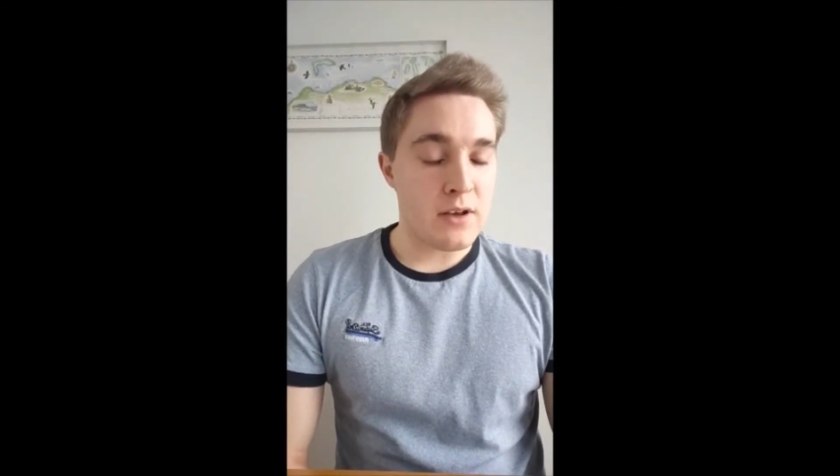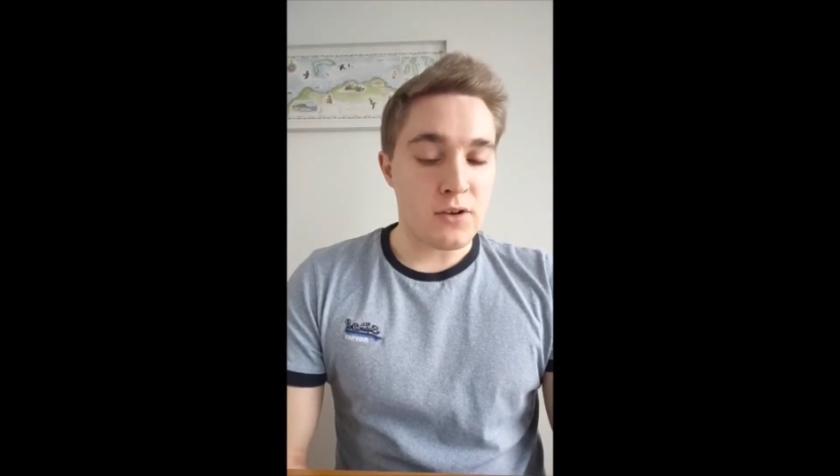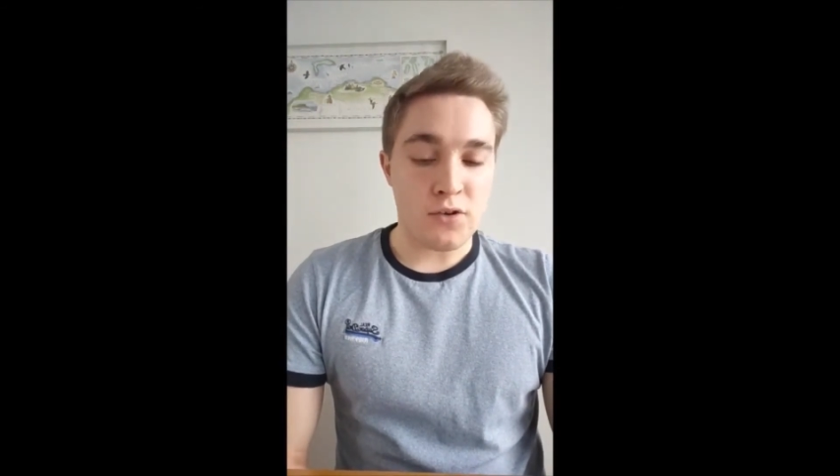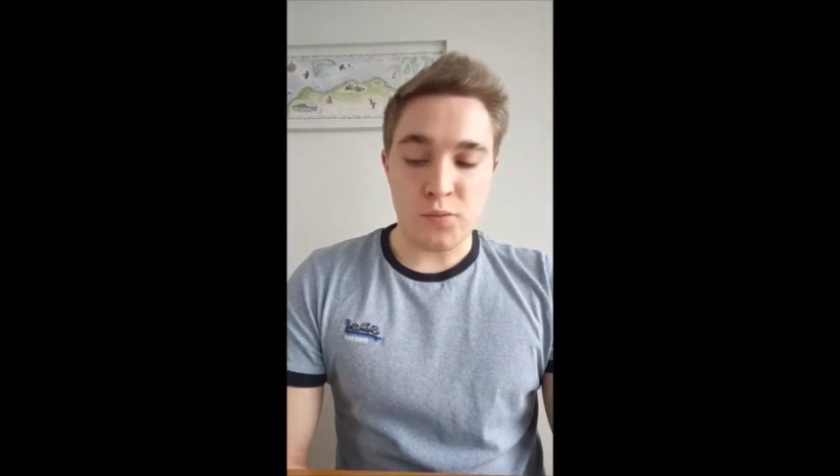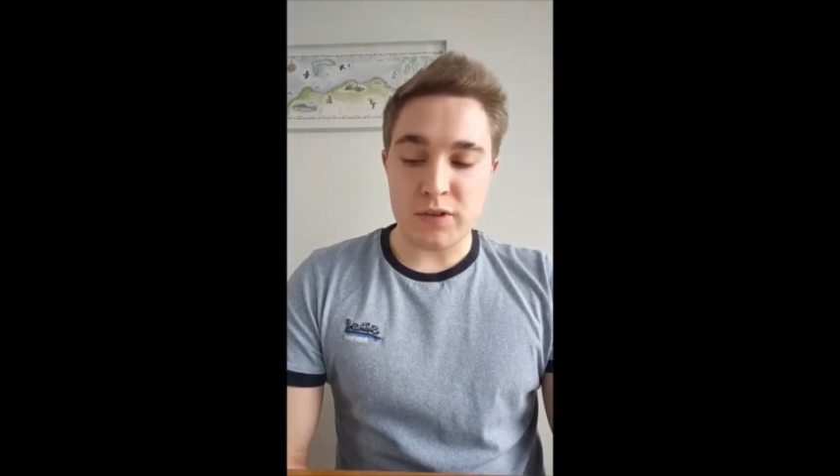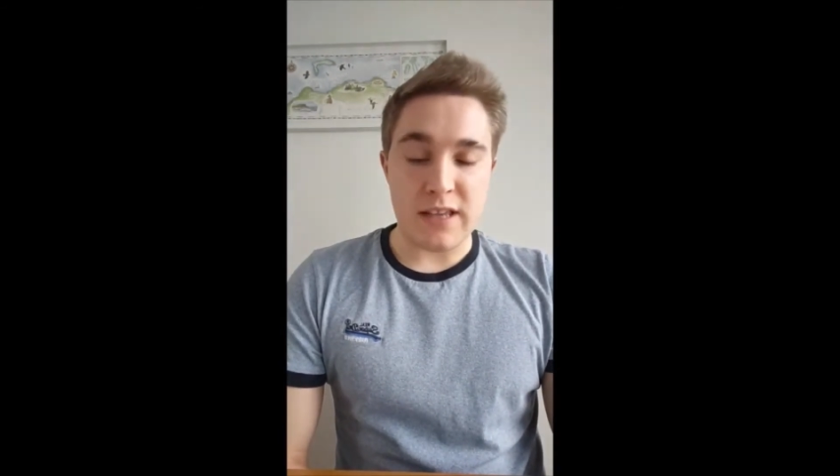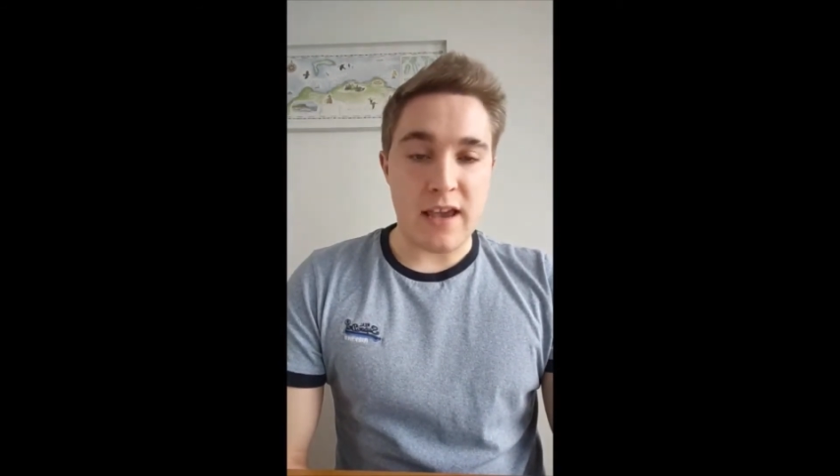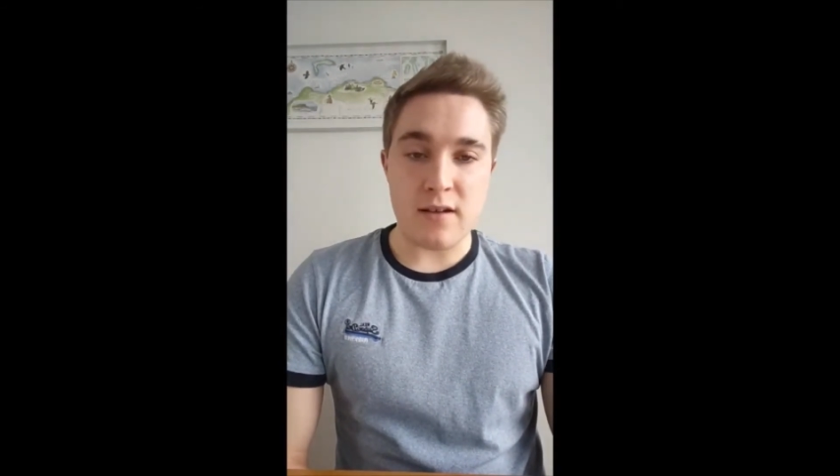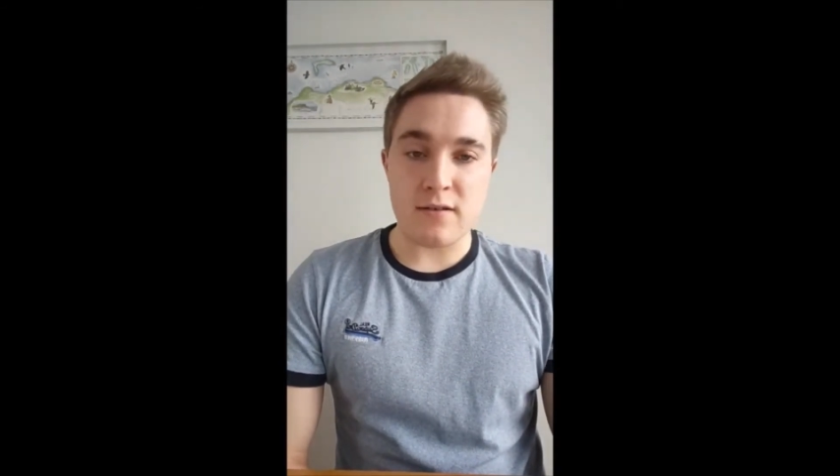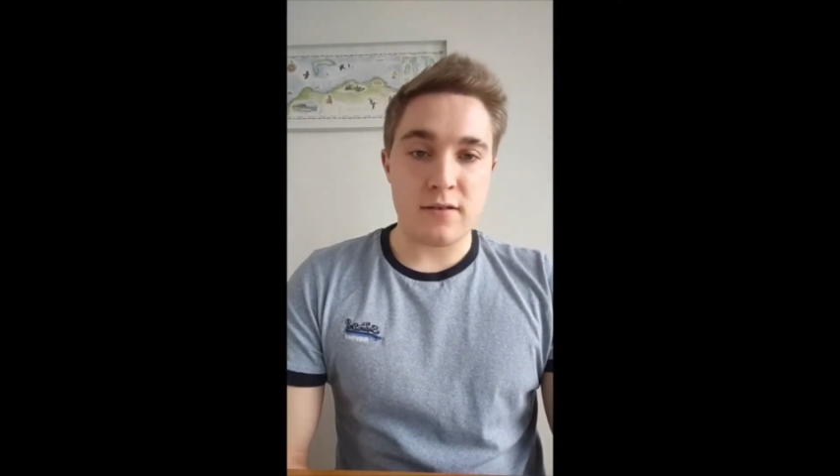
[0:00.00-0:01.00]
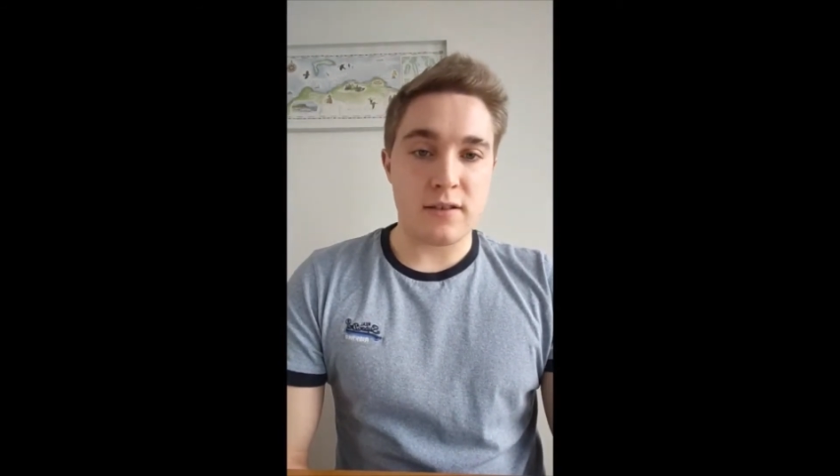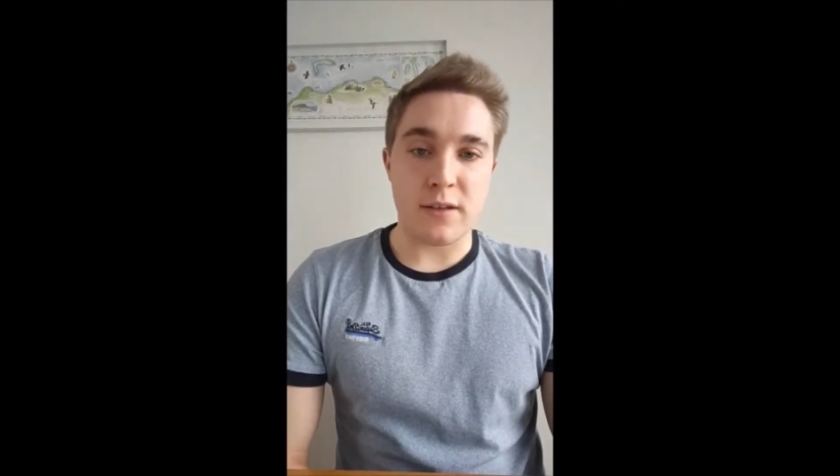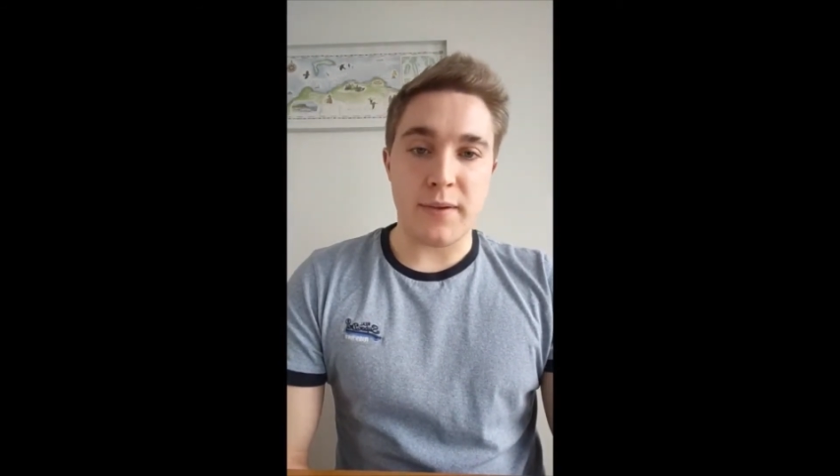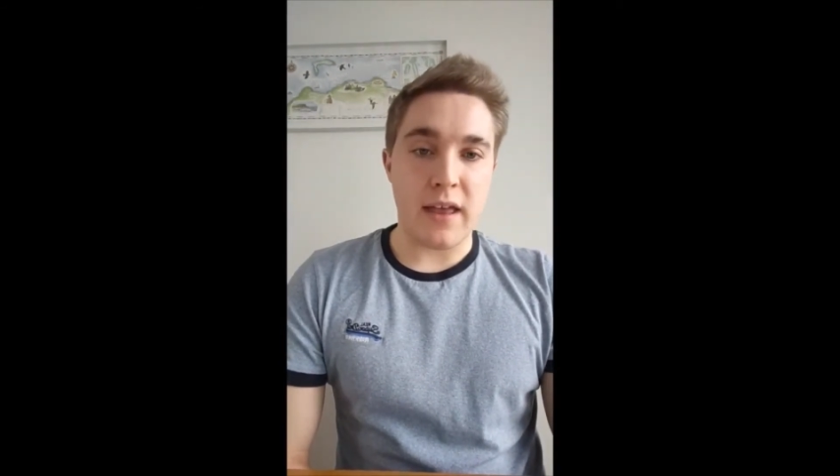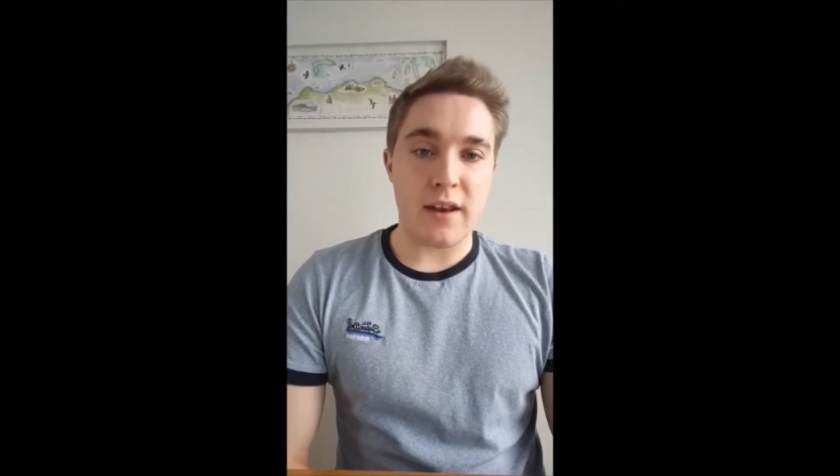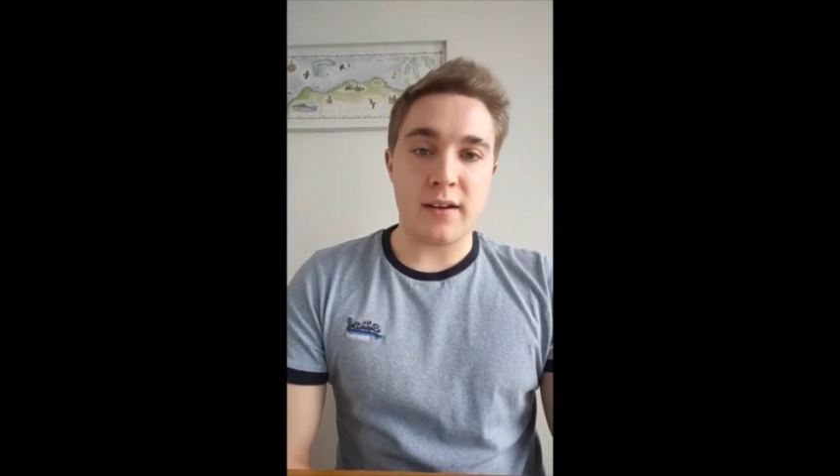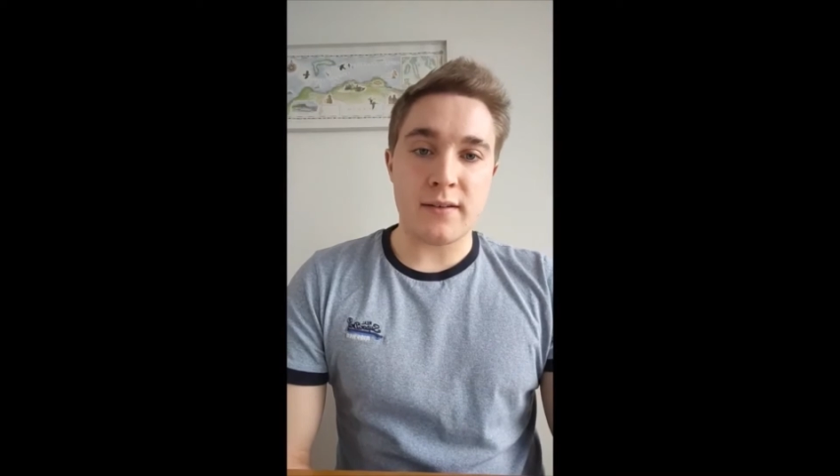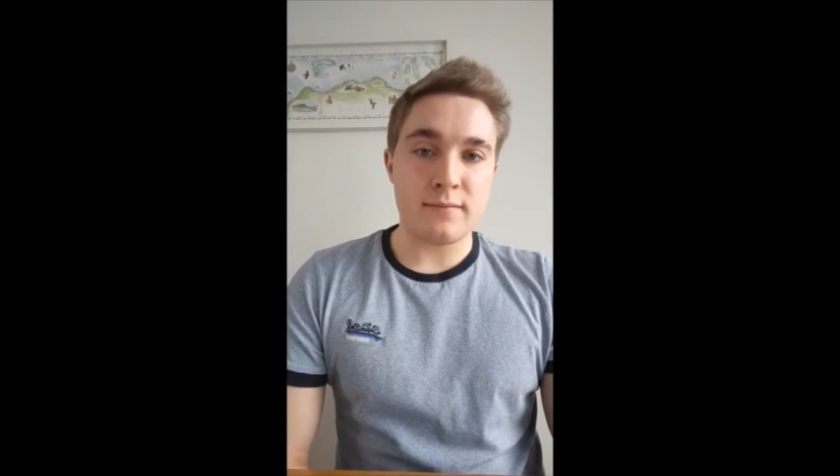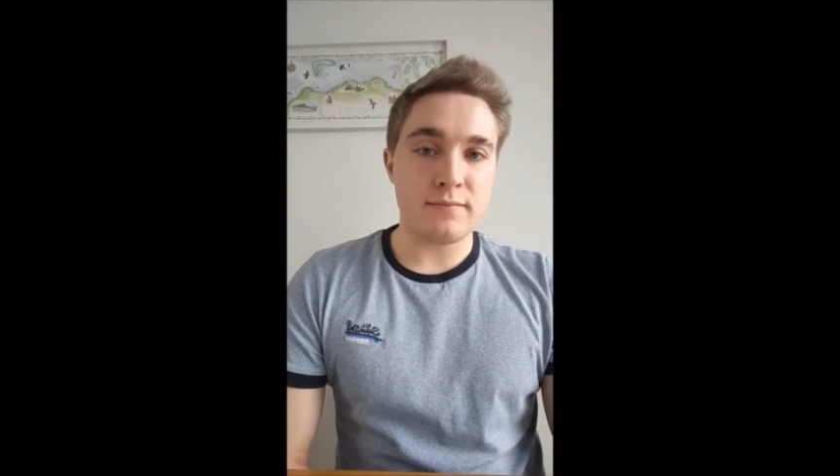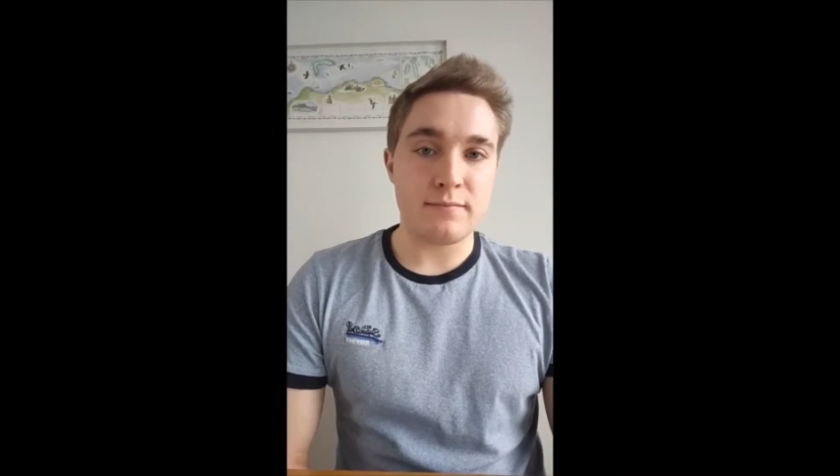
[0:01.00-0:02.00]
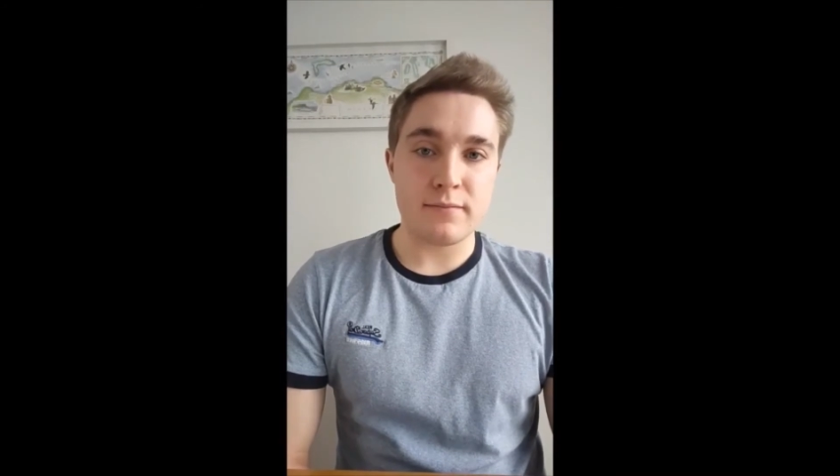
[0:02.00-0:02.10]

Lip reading: God was there in the beginning.